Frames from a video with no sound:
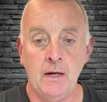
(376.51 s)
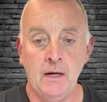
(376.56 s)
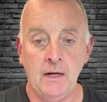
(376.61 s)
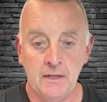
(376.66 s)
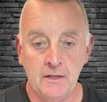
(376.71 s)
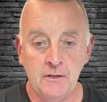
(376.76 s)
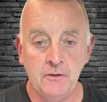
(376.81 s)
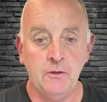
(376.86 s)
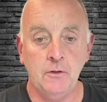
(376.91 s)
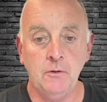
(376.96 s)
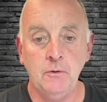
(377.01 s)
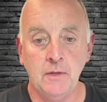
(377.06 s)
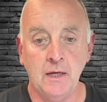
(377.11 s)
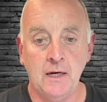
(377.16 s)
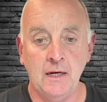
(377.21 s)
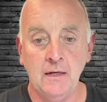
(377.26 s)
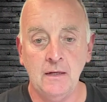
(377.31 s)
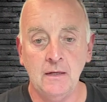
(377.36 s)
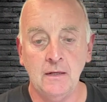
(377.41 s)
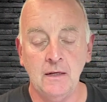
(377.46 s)
I can do
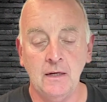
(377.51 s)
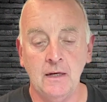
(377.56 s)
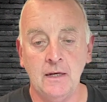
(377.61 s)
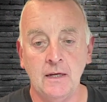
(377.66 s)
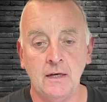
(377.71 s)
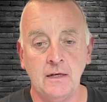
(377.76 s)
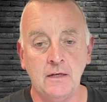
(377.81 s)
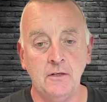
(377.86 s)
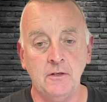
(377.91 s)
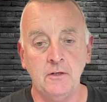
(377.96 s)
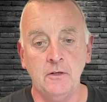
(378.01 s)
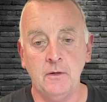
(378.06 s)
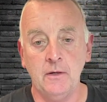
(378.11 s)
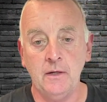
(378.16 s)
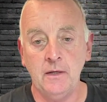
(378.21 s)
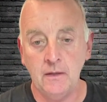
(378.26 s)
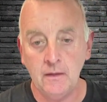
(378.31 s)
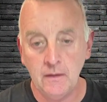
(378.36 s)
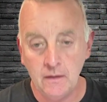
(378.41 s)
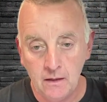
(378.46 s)
that and I can do
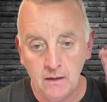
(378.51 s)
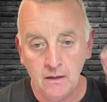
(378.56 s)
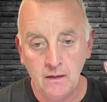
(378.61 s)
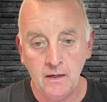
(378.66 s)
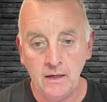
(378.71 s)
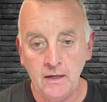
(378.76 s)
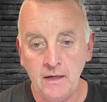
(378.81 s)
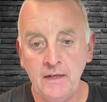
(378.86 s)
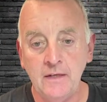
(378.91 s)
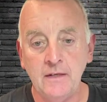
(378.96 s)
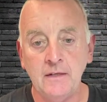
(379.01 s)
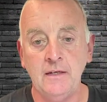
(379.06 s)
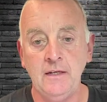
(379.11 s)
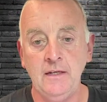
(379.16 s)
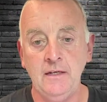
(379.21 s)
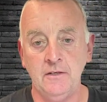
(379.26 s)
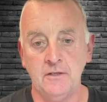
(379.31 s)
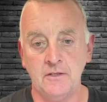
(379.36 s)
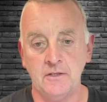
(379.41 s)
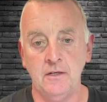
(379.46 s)
it in an
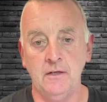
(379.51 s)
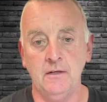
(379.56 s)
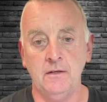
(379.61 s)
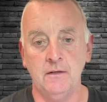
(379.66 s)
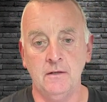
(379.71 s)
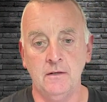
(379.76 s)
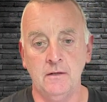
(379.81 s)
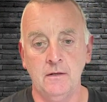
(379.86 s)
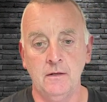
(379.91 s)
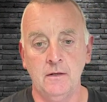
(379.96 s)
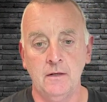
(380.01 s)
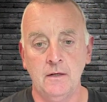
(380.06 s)
instant.